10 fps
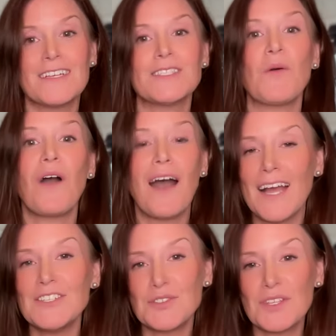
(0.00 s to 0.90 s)
So,
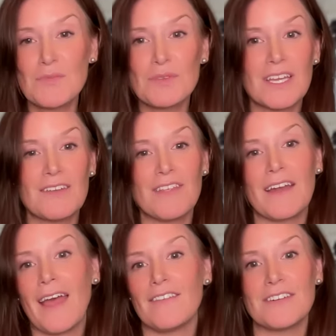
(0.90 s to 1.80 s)
I truly believe
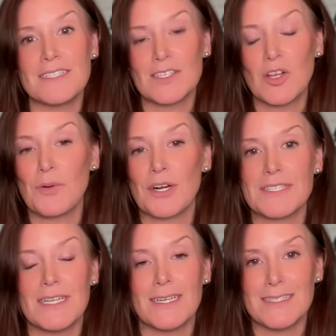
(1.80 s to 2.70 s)
that every single
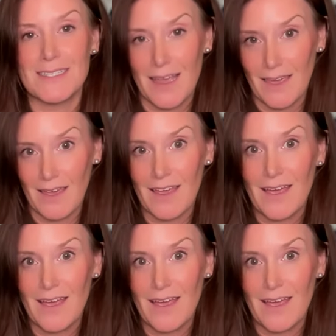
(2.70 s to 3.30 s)
person is psychic,